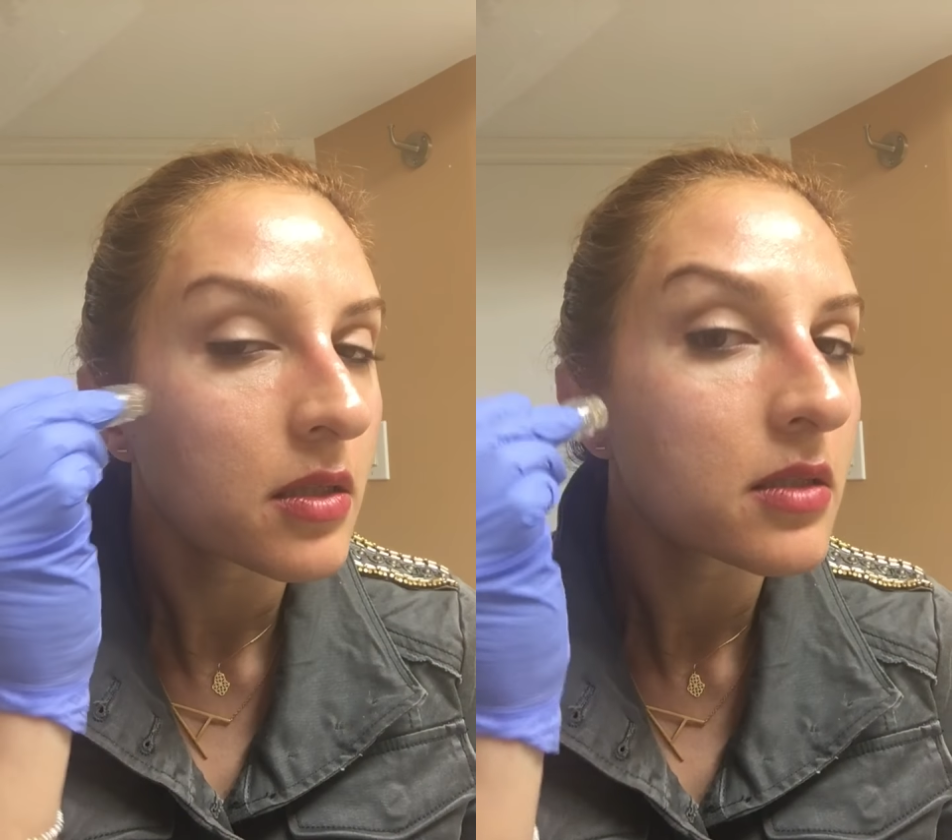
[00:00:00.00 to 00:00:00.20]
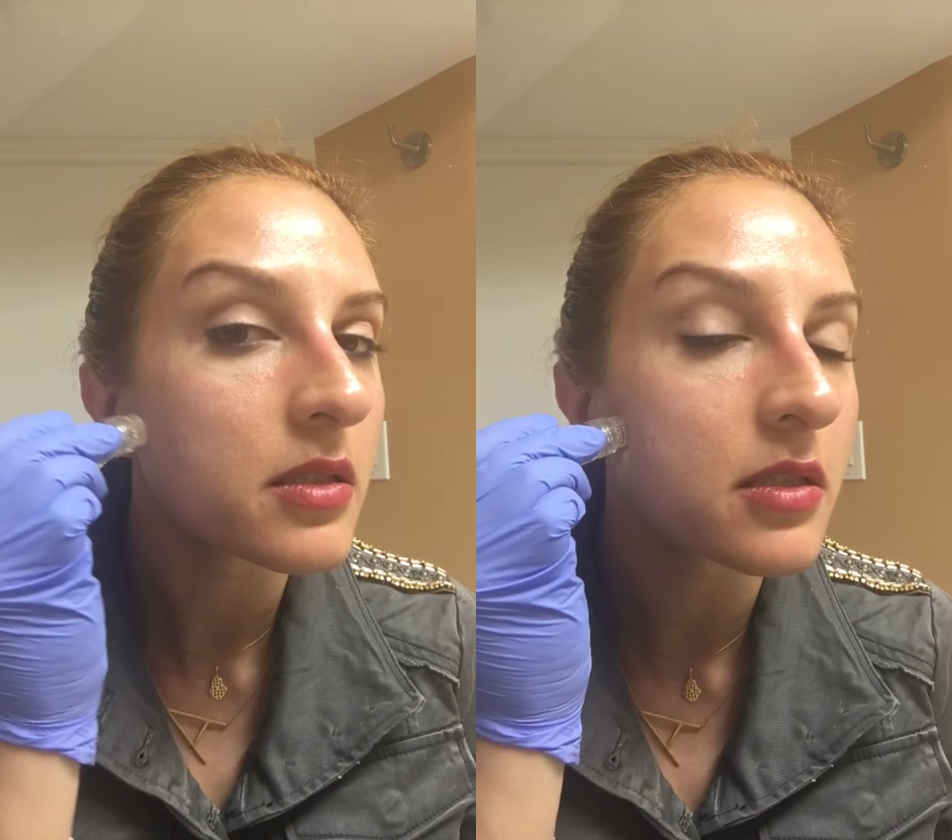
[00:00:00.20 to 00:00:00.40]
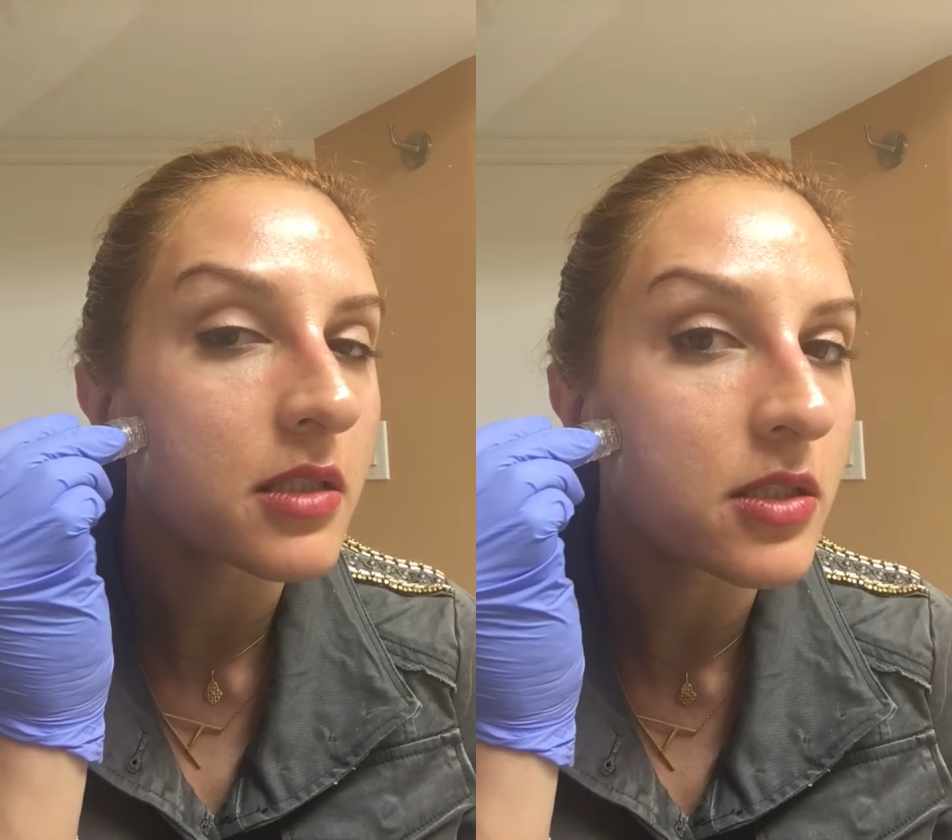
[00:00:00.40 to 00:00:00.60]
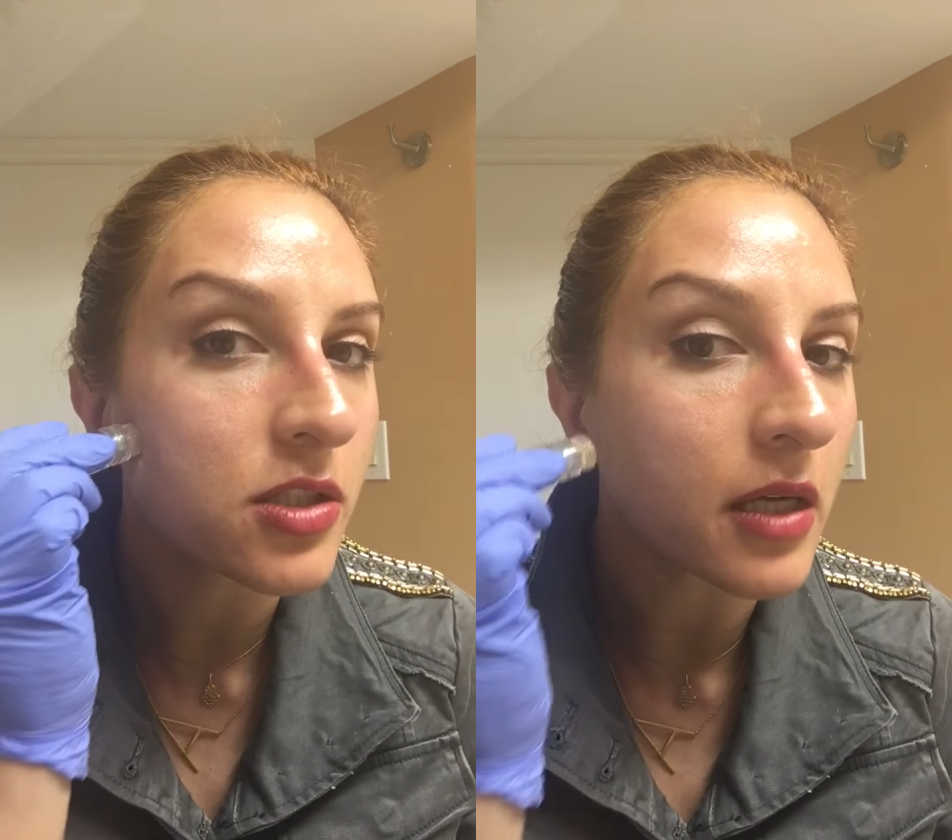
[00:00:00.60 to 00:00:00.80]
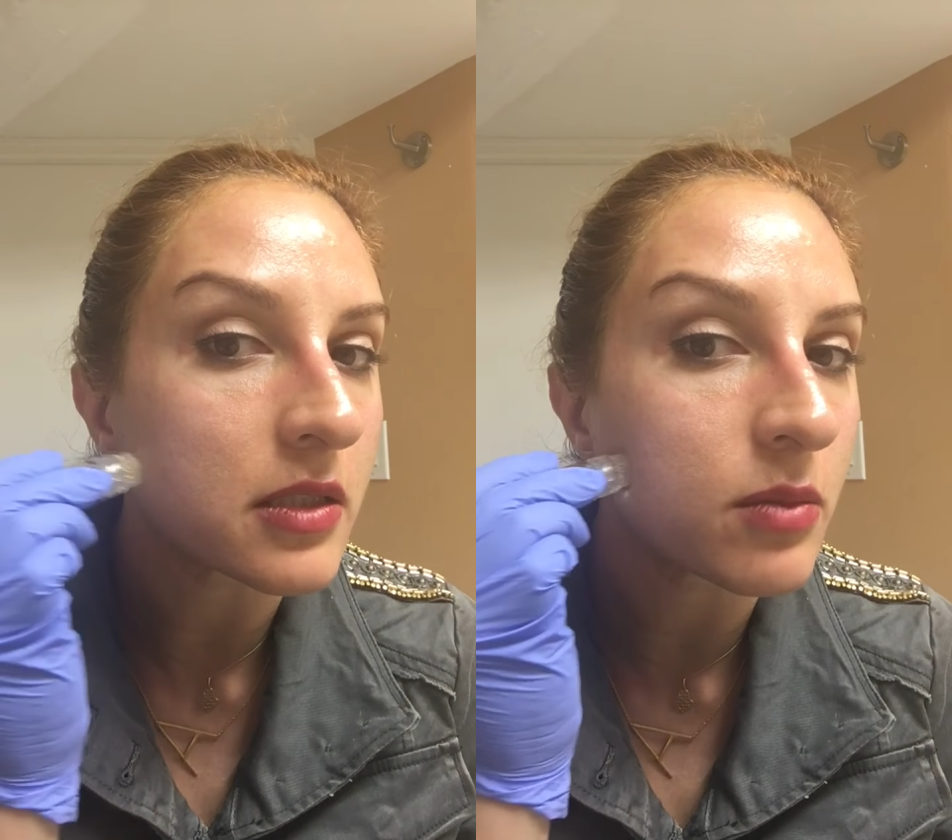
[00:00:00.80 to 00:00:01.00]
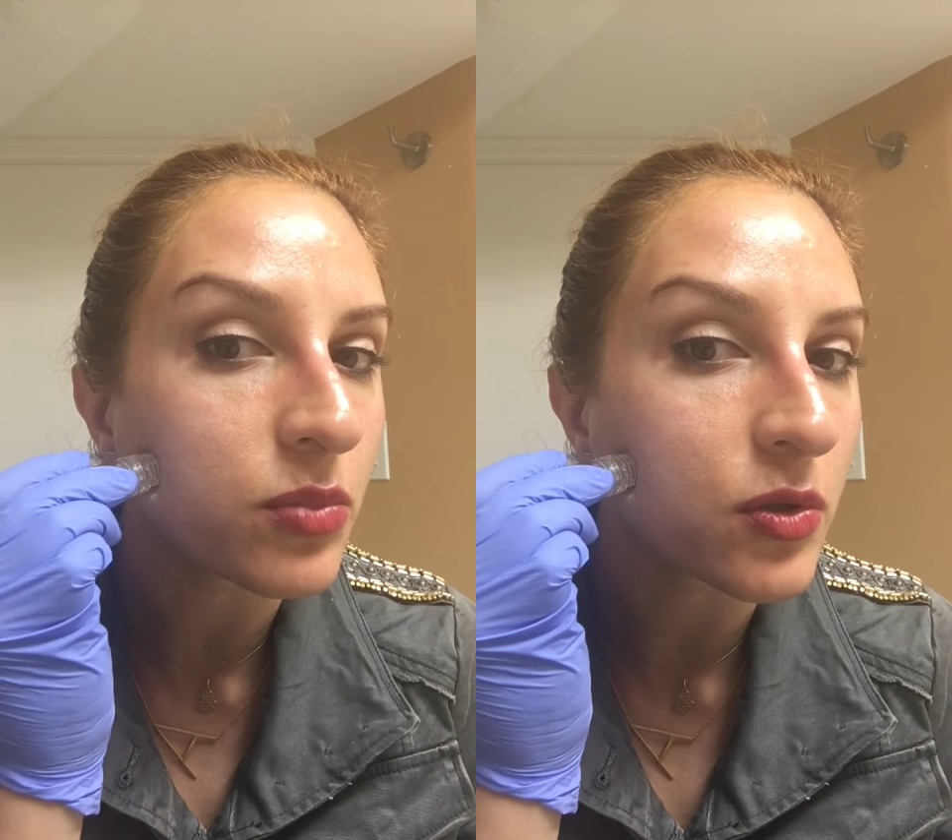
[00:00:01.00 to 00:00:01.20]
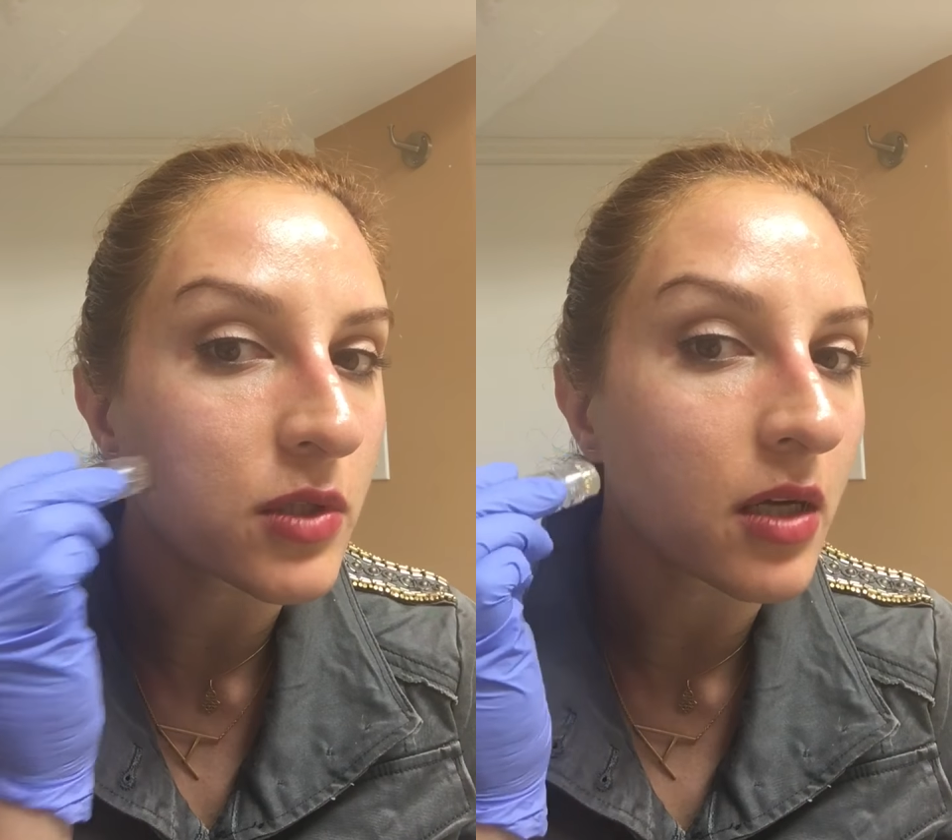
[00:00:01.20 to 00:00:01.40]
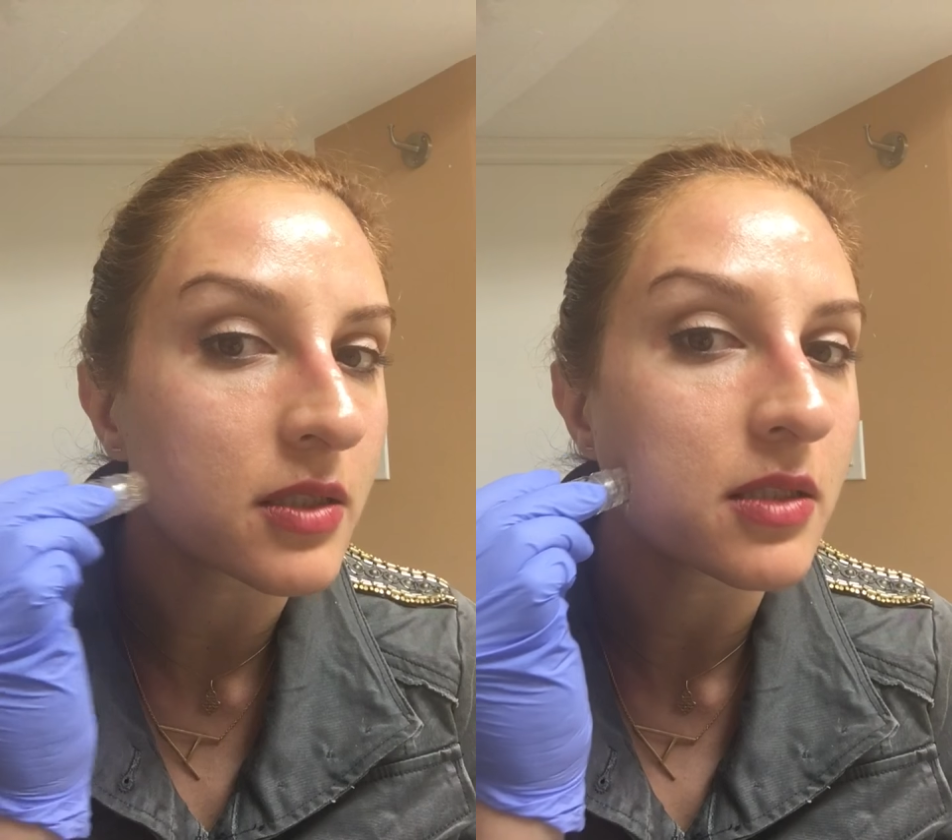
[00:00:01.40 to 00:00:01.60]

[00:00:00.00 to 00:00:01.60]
since injecting Botox